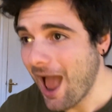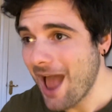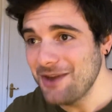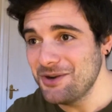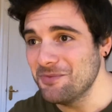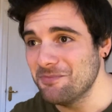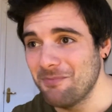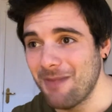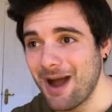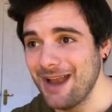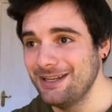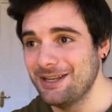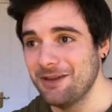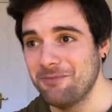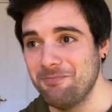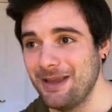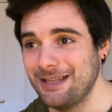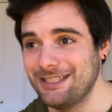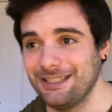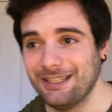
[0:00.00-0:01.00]
I don't mind
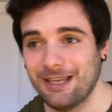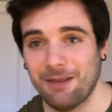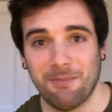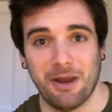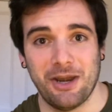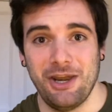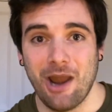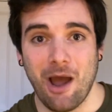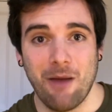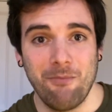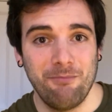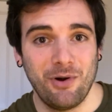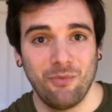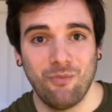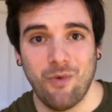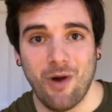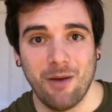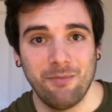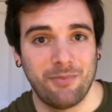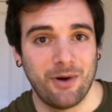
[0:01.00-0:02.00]
admitting that my number
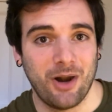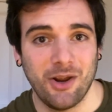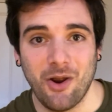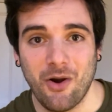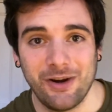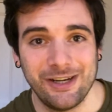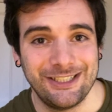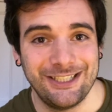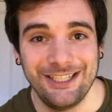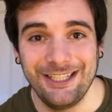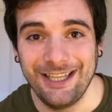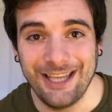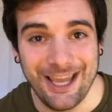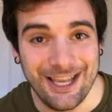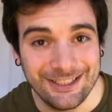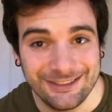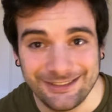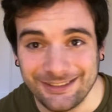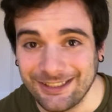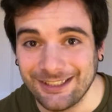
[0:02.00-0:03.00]
one priority
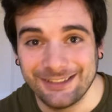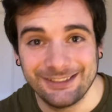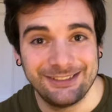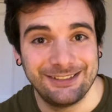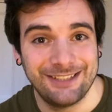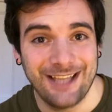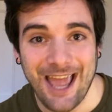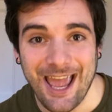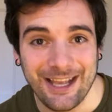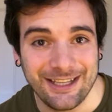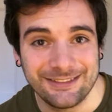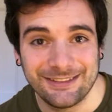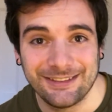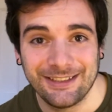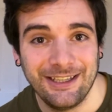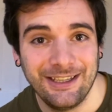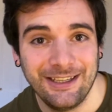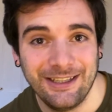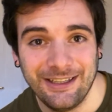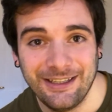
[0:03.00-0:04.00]
is sex.
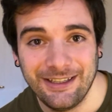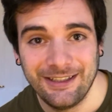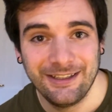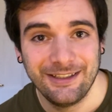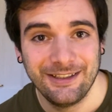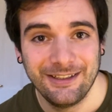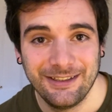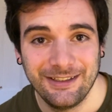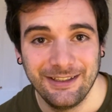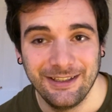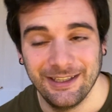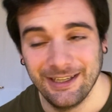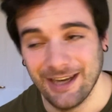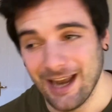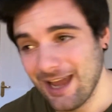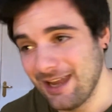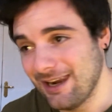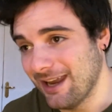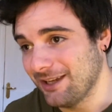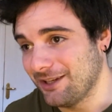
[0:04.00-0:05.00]
And
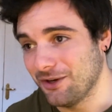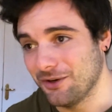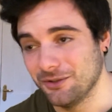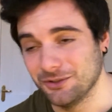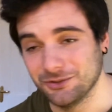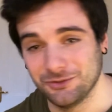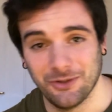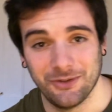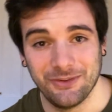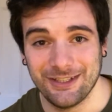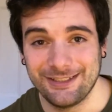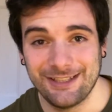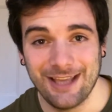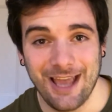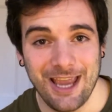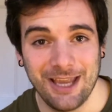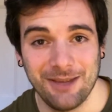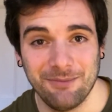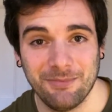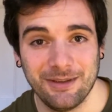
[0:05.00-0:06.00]
I like girls who are the
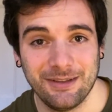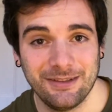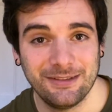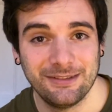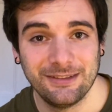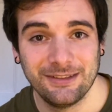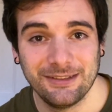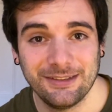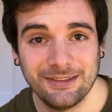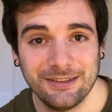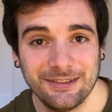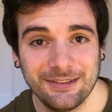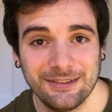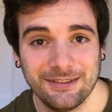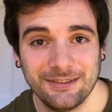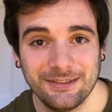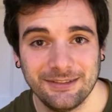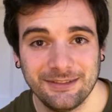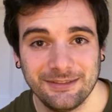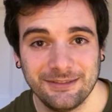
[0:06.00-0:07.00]
same.
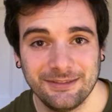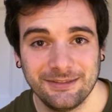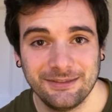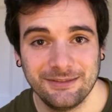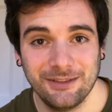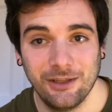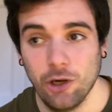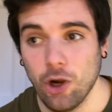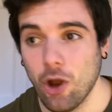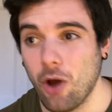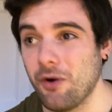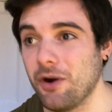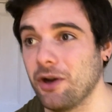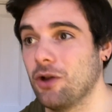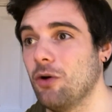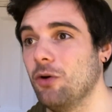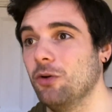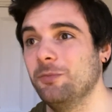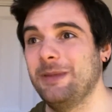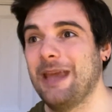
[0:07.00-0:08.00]
But Lauren
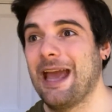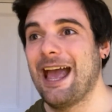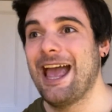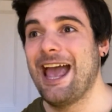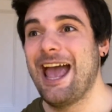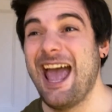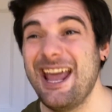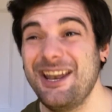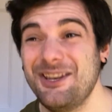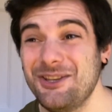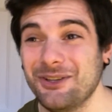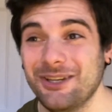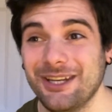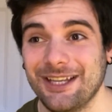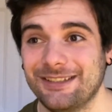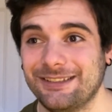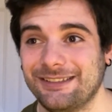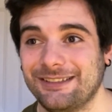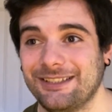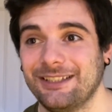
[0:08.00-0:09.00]
called me a
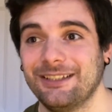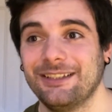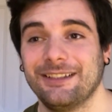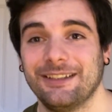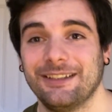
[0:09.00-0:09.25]
hedonist.